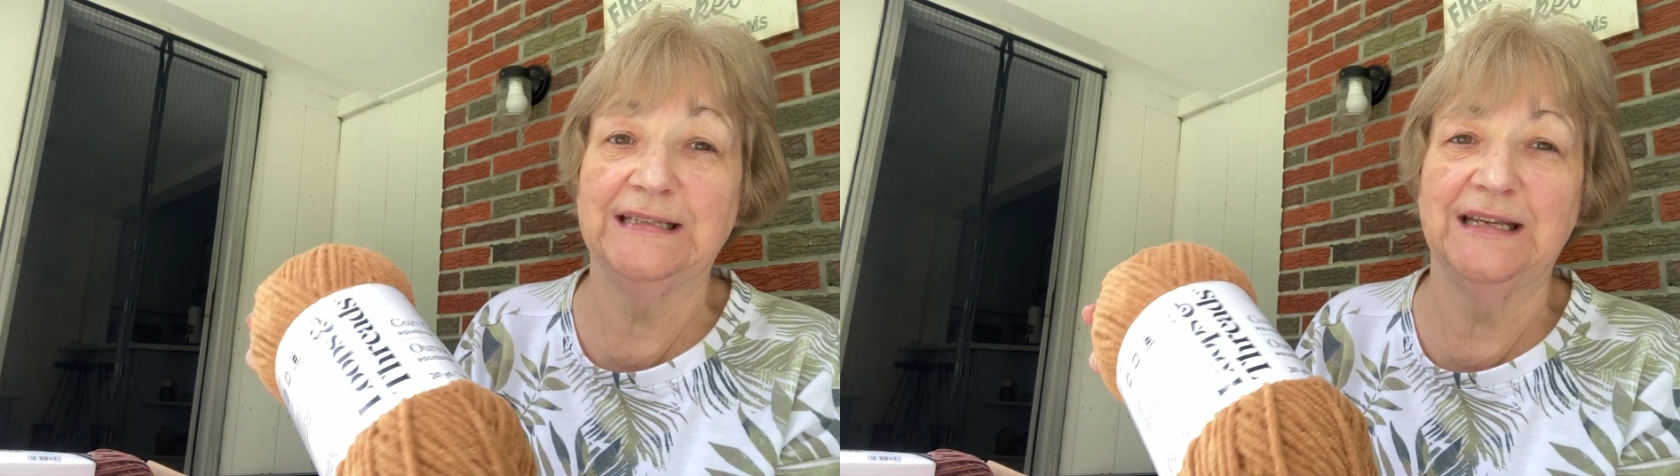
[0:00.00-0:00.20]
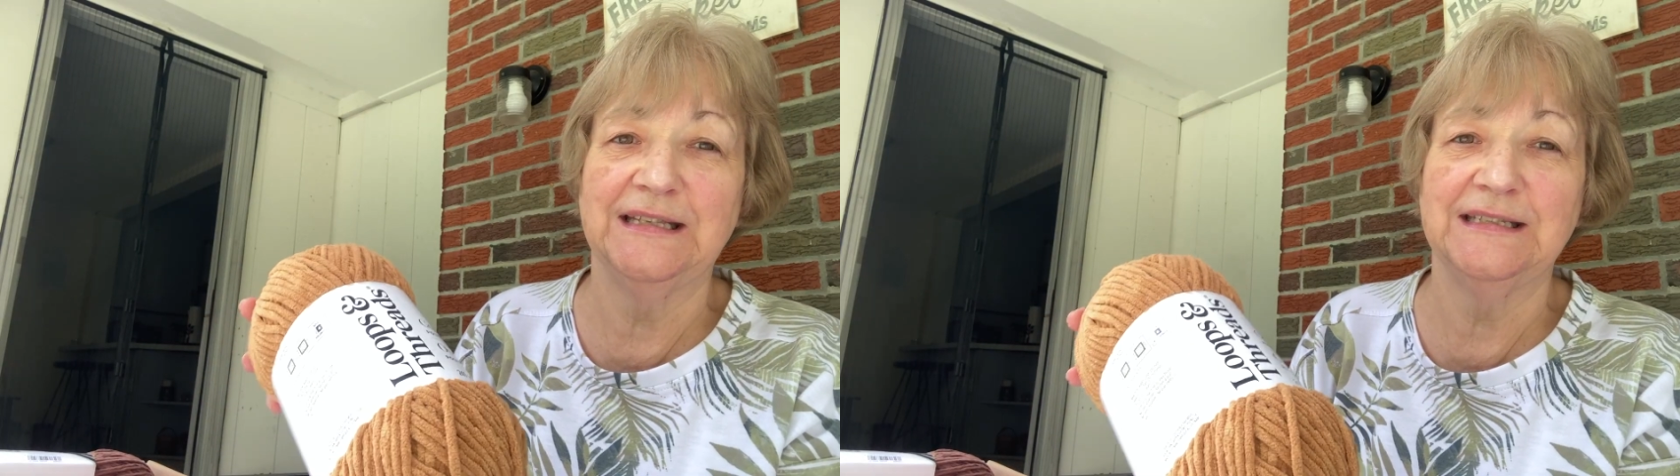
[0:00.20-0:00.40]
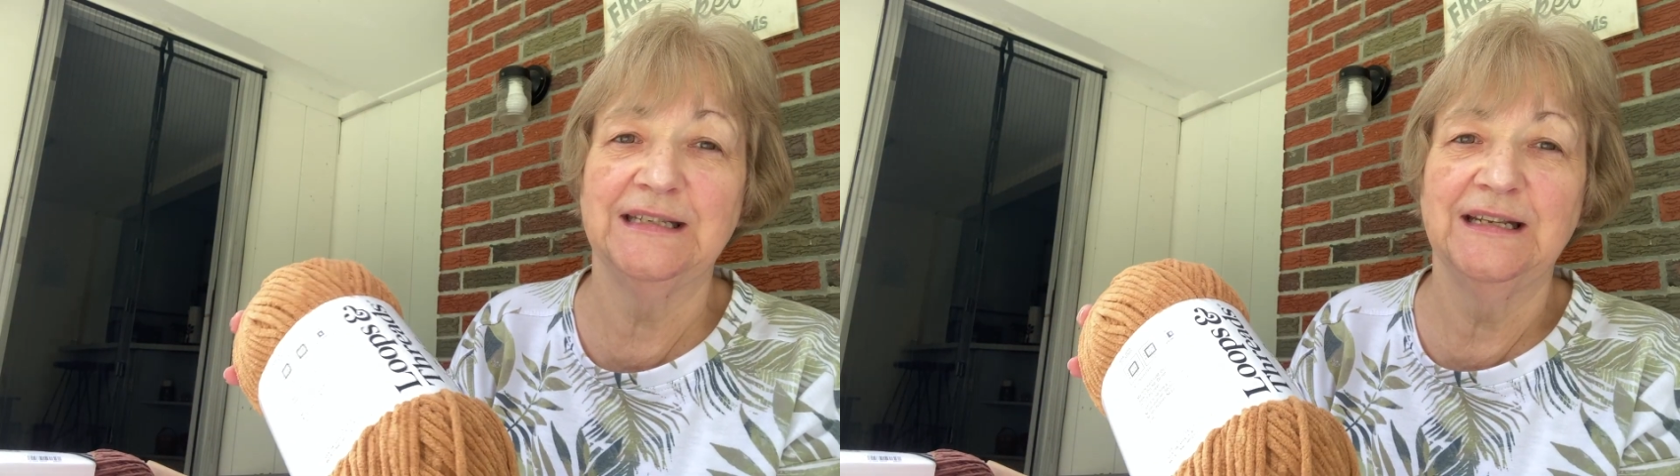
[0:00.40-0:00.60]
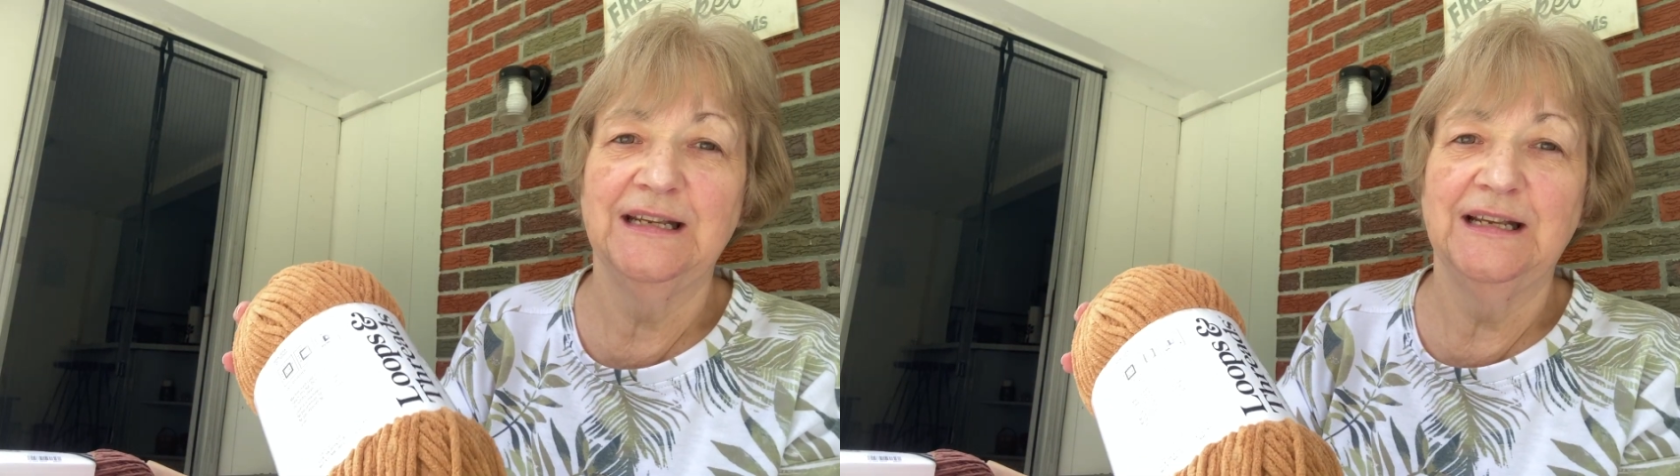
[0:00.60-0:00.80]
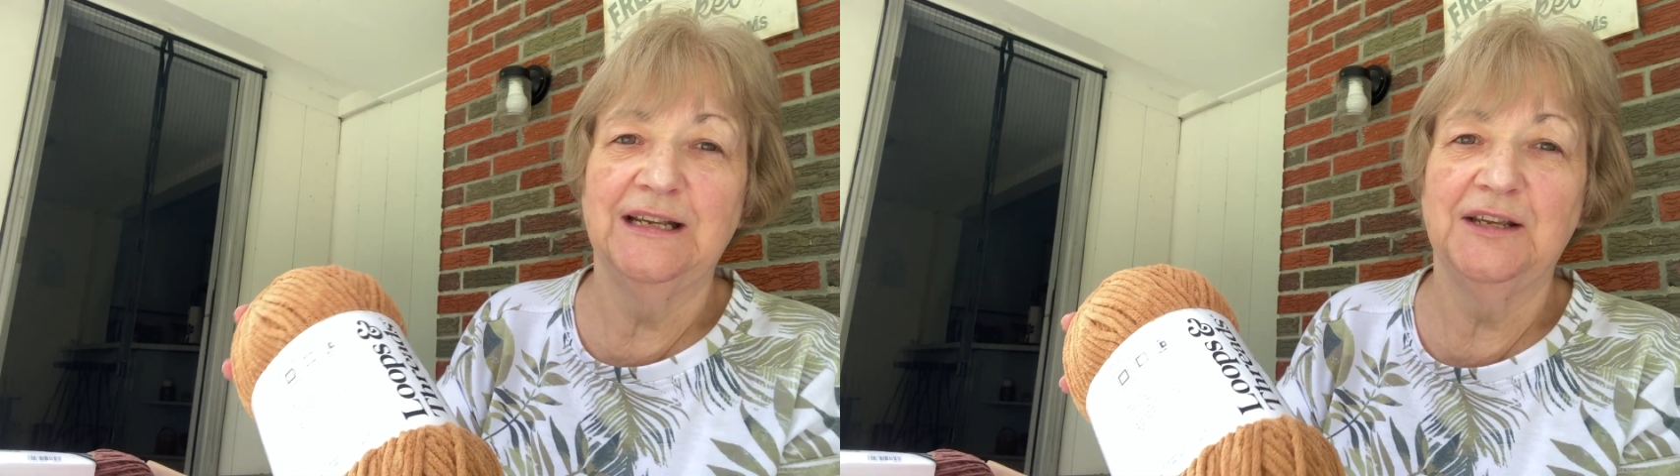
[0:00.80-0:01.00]
That's
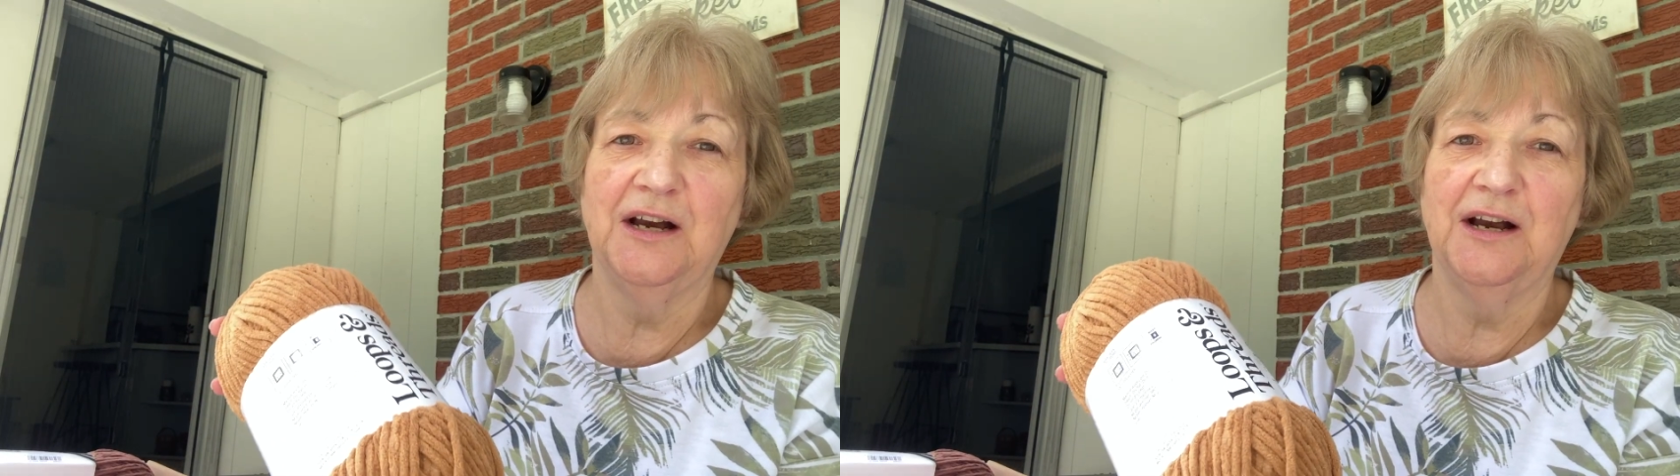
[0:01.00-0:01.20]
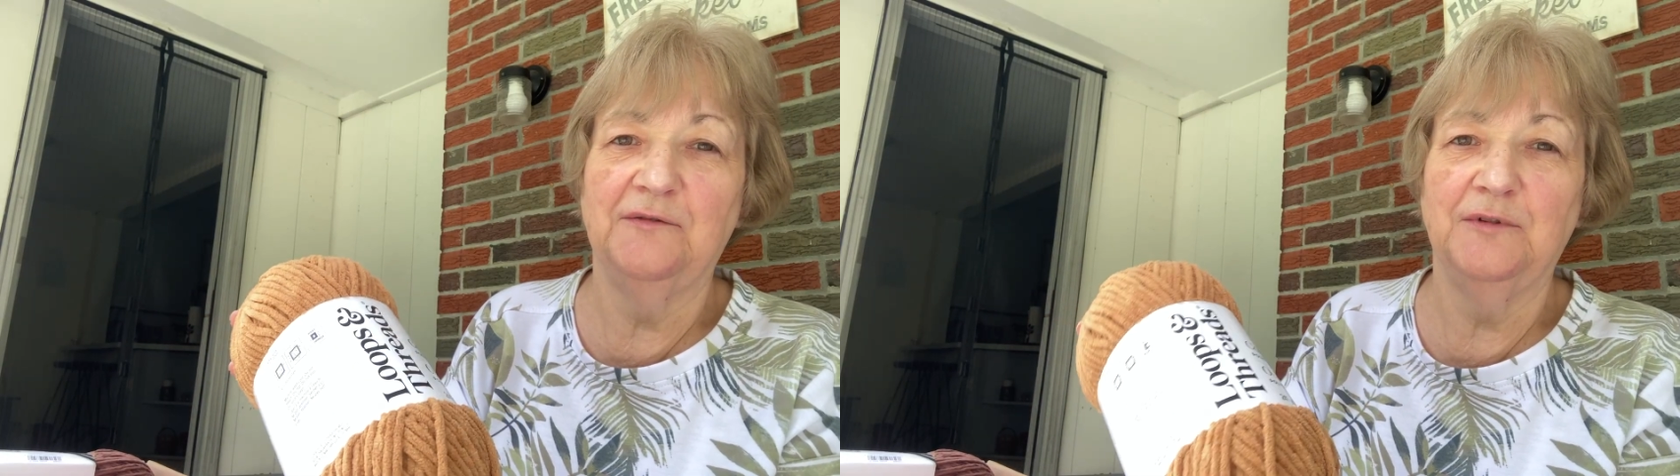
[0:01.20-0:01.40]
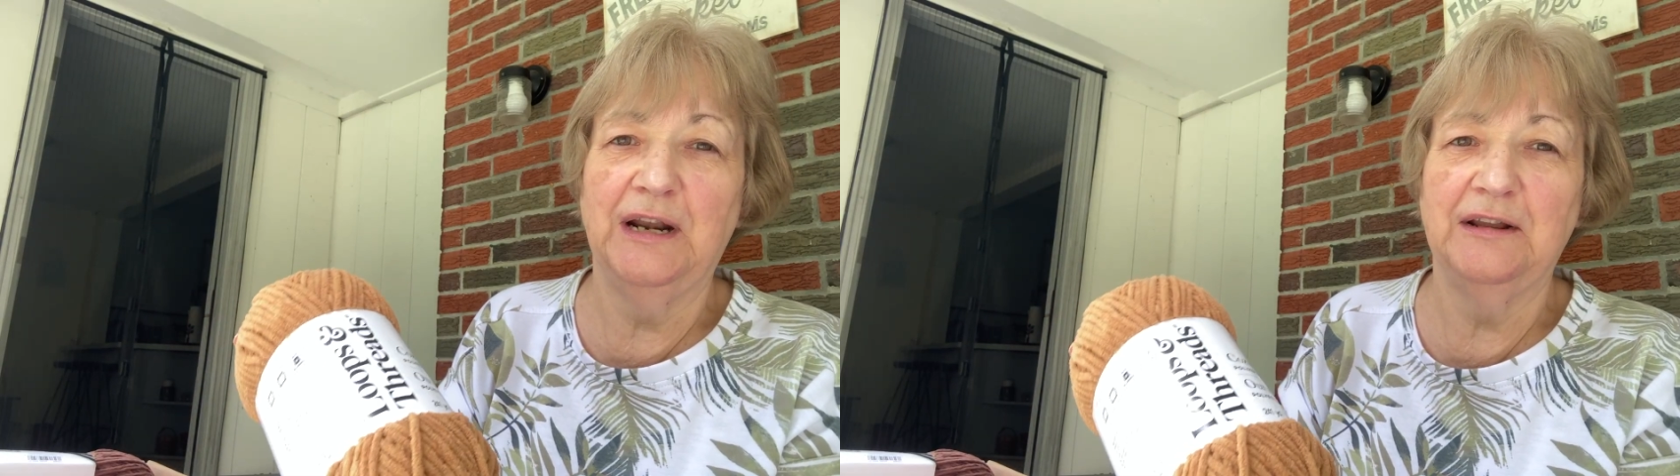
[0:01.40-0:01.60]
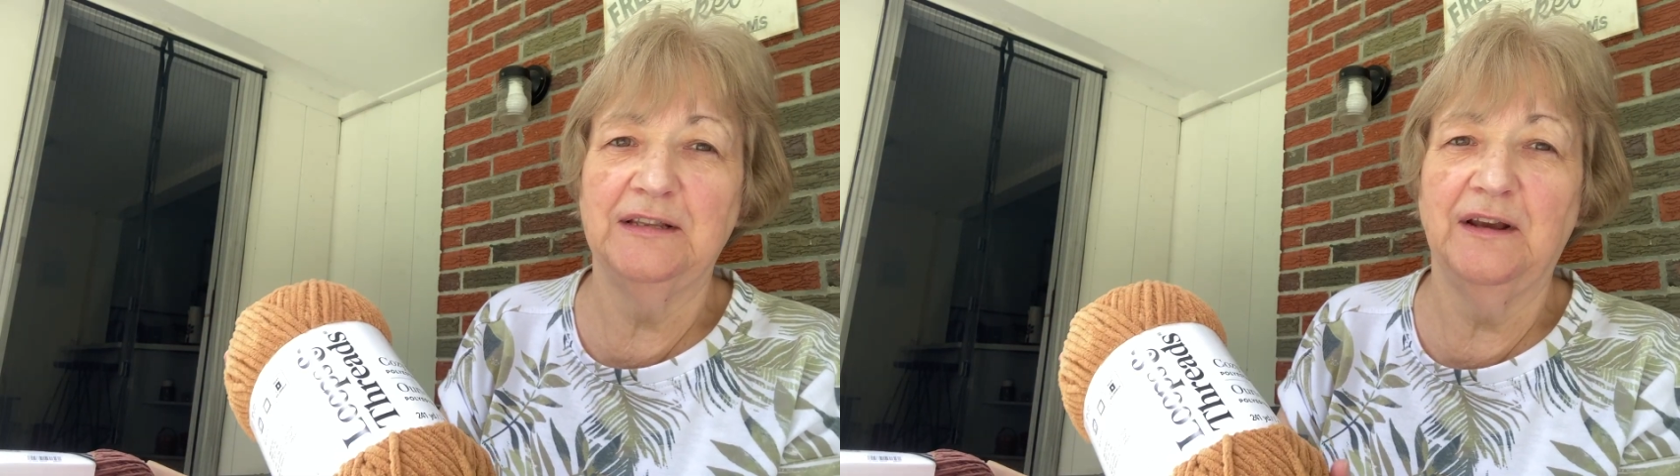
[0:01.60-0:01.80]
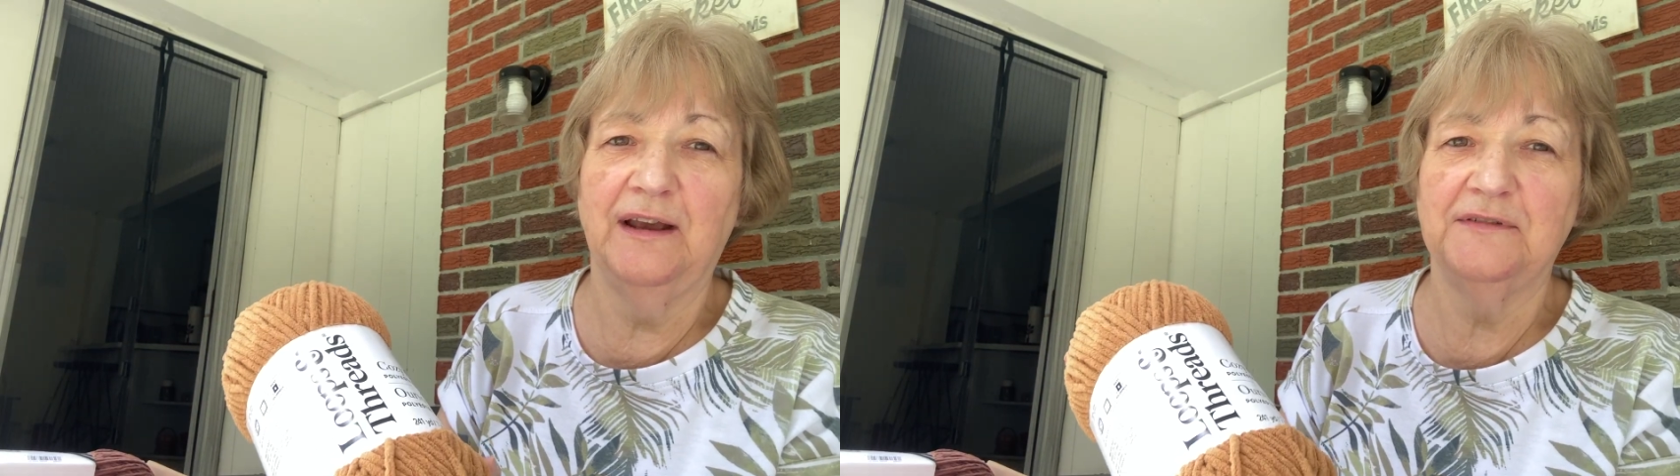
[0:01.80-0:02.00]
what
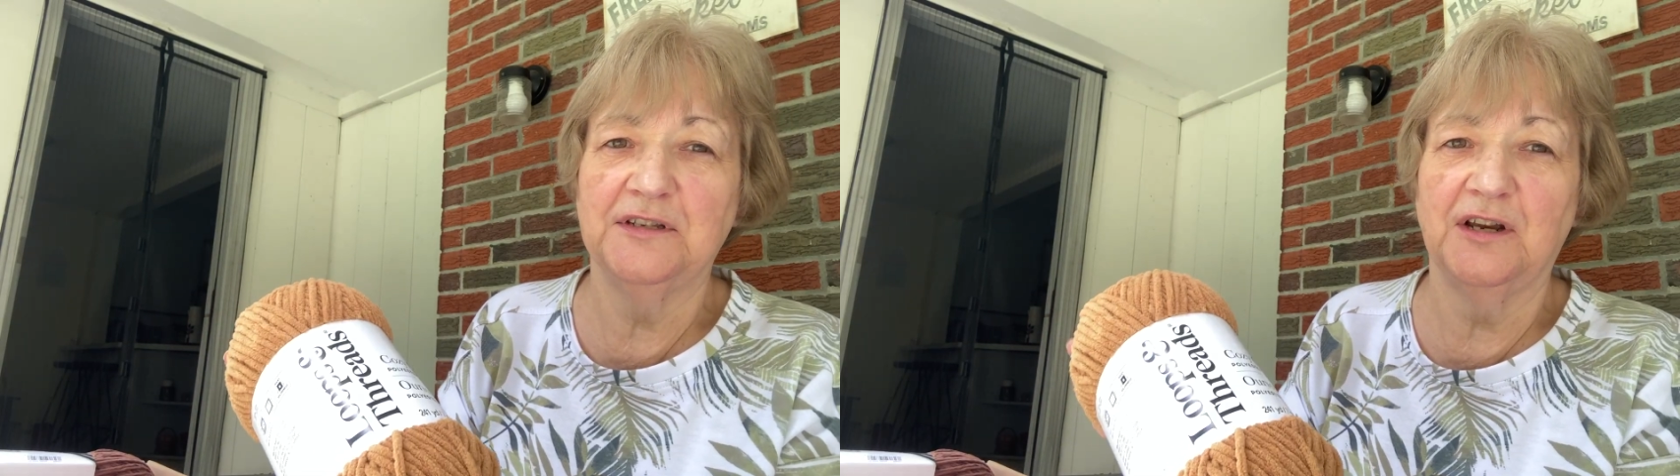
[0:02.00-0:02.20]
I saw.